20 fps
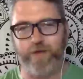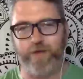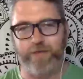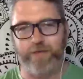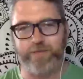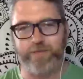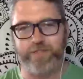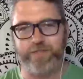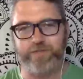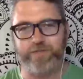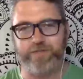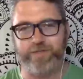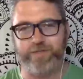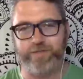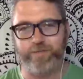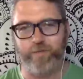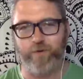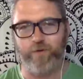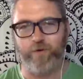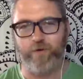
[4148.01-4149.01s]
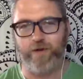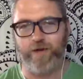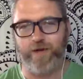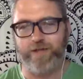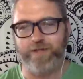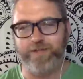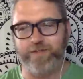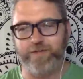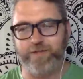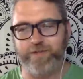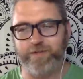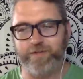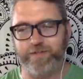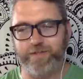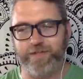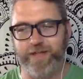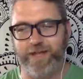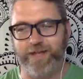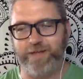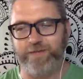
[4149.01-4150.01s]
perhaps even more ideal
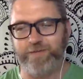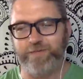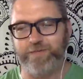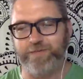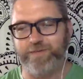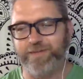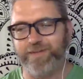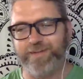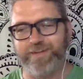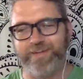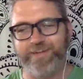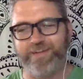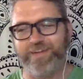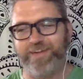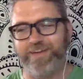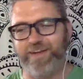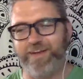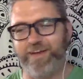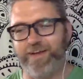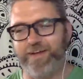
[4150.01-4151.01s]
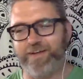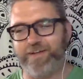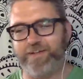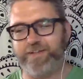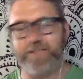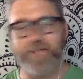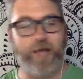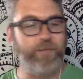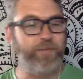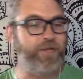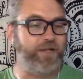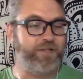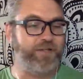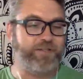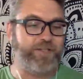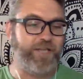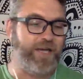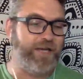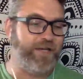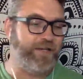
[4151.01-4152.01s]
than I am. Because uh, I mean,
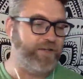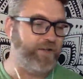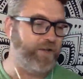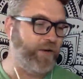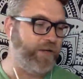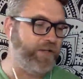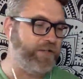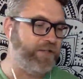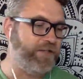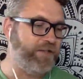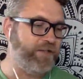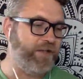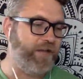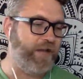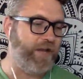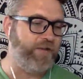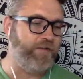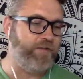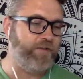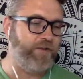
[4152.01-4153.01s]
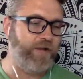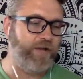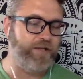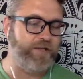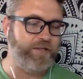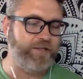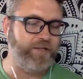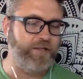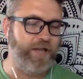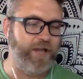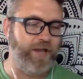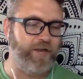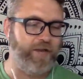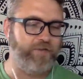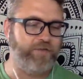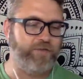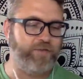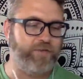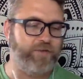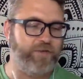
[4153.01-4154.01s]
I'll say, you know, I didn't, I, I didn't
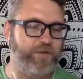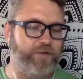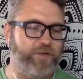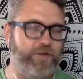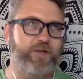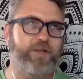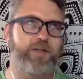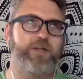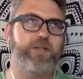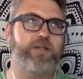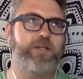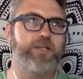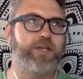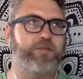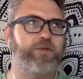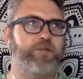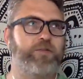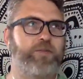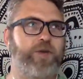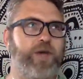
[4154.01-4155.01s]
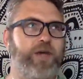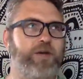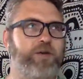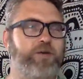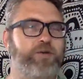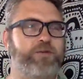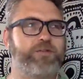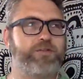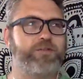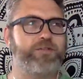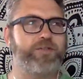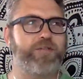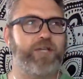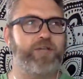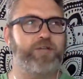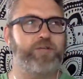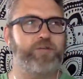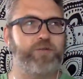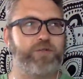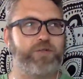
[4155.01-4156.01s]
have, given my own
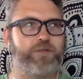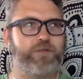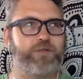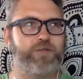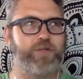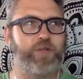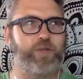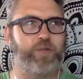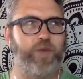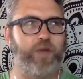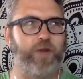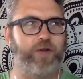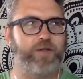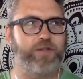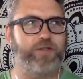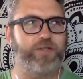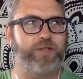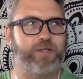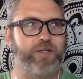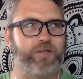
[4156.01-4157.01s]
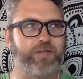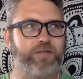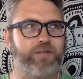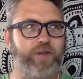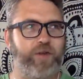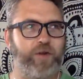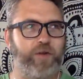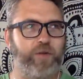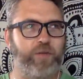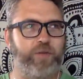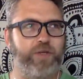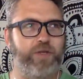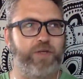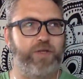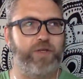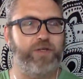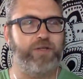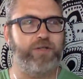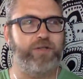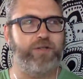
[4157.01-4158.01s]
schedule, you know, parenting and
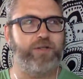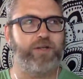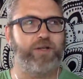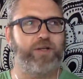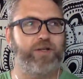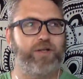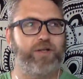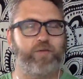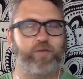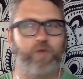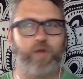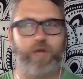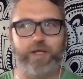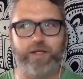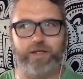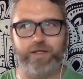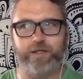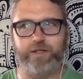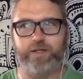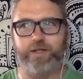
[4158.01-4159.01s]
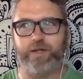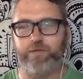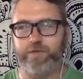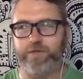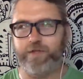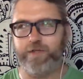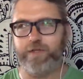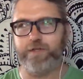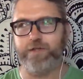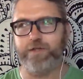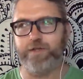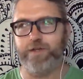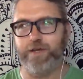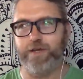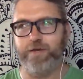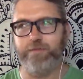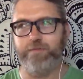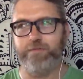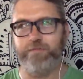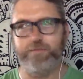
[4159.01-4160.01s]
therapy and writing and everything,
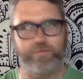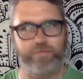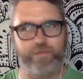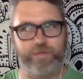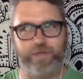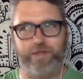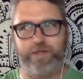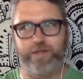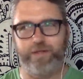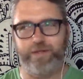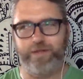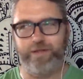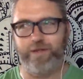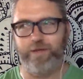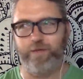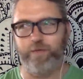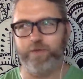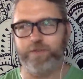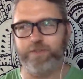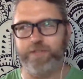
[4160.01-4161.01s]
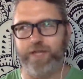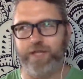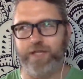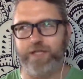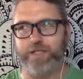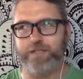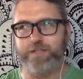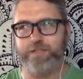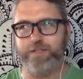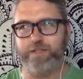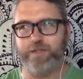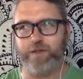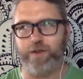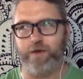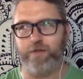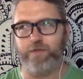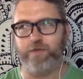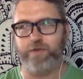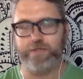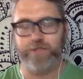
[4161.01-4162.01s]
um, it, it, was not easy to
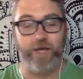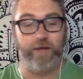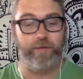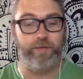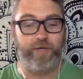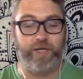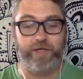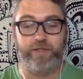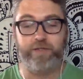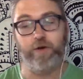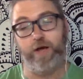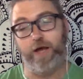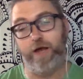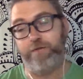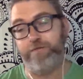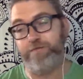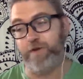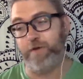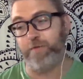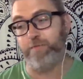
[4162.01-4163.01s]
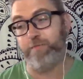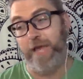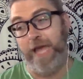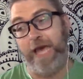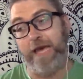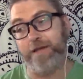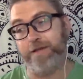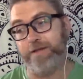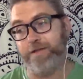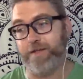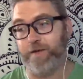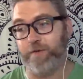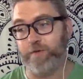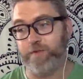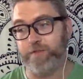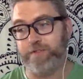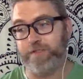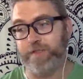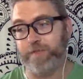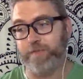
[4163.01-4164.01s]
carve out time, and I don't, I felt bad that I
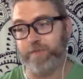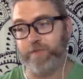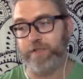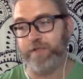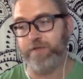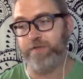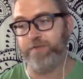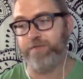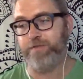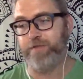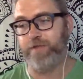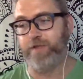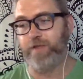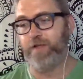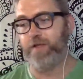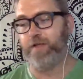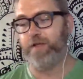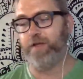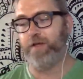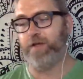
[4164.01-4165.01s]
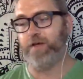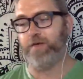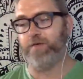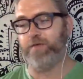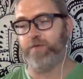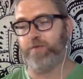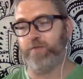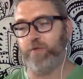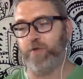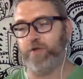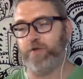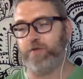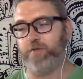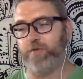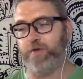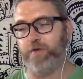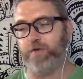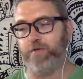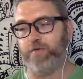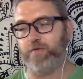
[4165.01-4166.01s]
wasn't able to give uh, the book
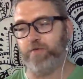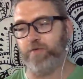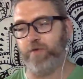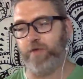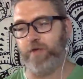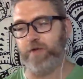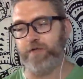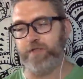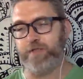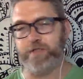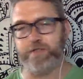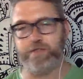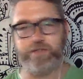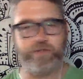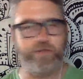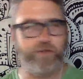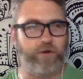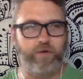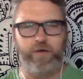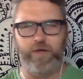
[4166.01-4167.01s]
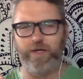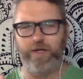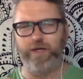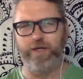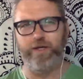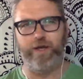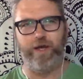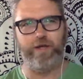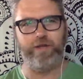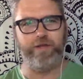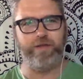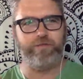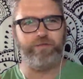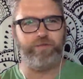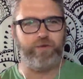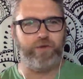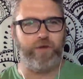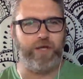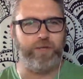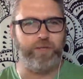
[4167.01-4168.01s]
uh, greater attention. Though I think
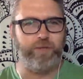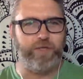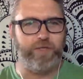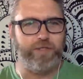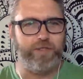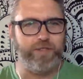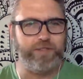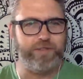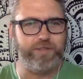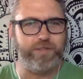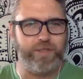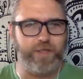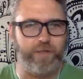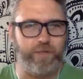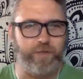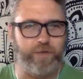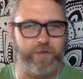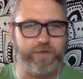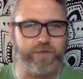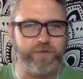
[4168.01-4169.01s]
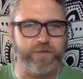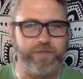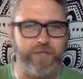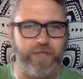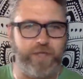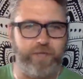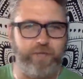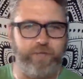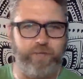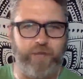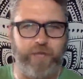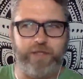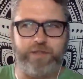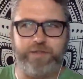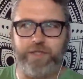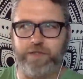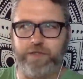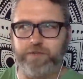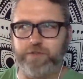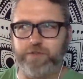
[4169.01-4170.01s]
for anybody listening, I would also say pay
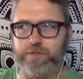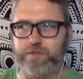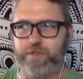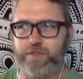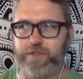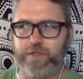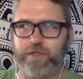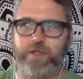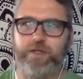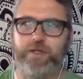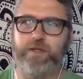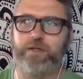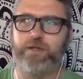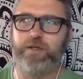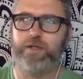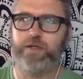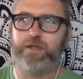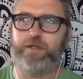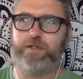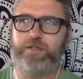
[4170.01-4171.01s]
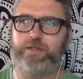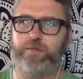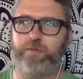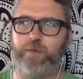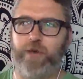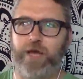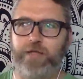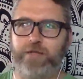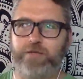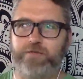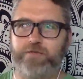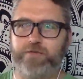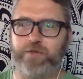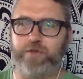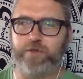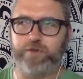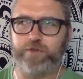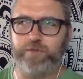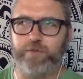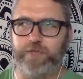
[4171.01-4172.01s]
attention to the to my
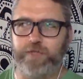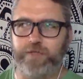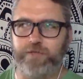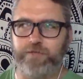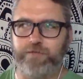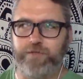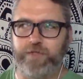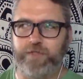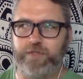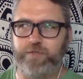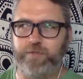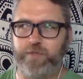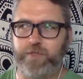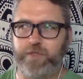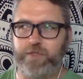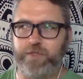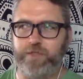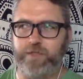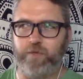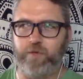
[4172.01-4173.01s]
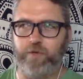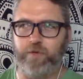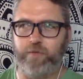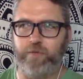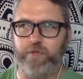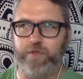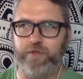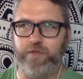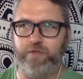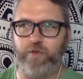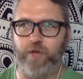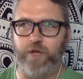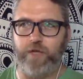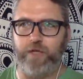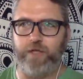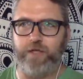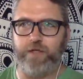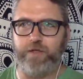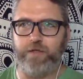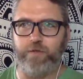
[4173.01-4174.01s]
social media feeds because I will be
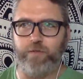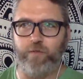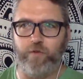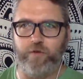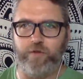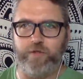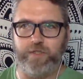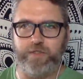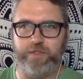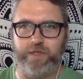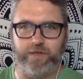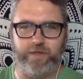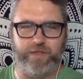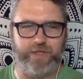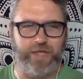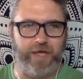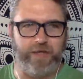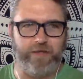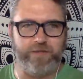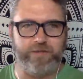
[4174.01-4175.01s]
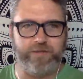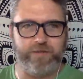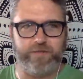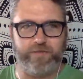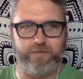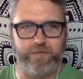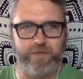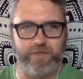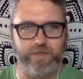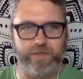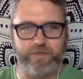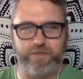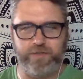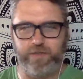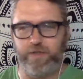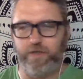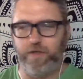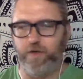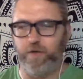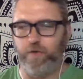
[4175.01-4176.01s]
writing a more detailed analysis of at least
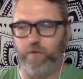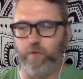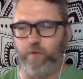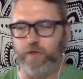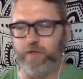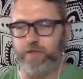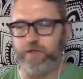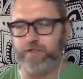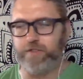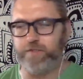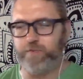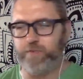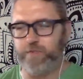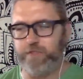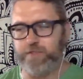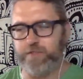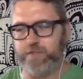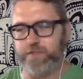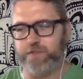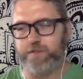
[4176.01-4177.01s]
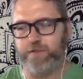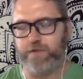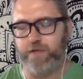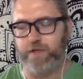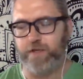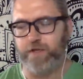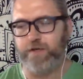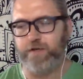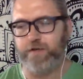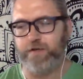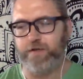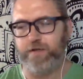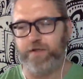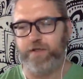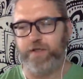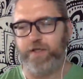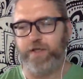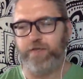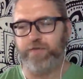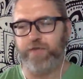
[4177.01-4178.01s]
one of these pieces, uh,
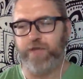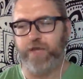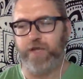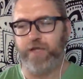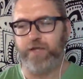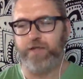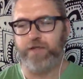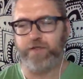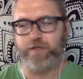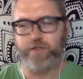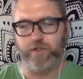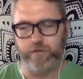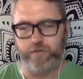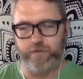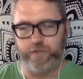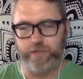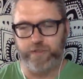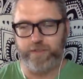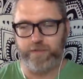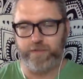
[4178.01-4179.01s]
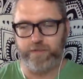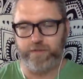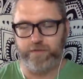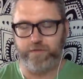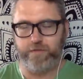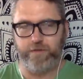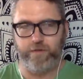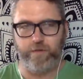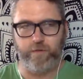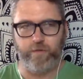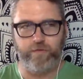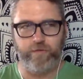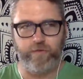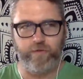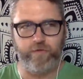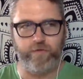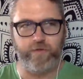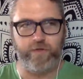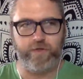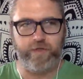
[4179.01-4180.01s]
if not including a, a,
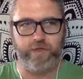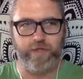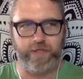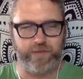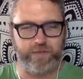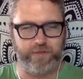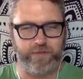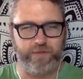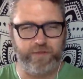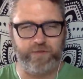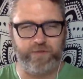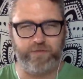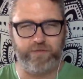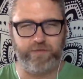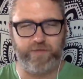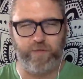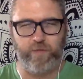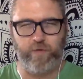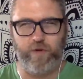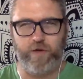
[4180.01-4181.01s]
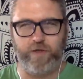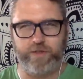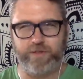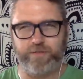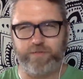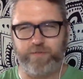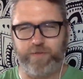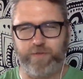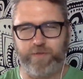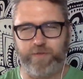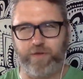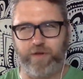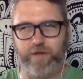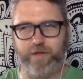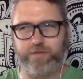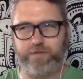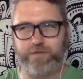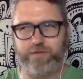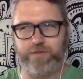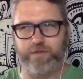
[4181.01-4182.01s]
review of the collection that sort of summarizes my
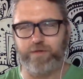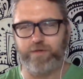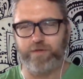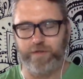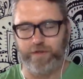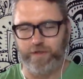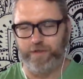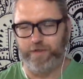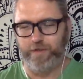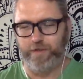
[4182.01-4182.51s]
thoughts. So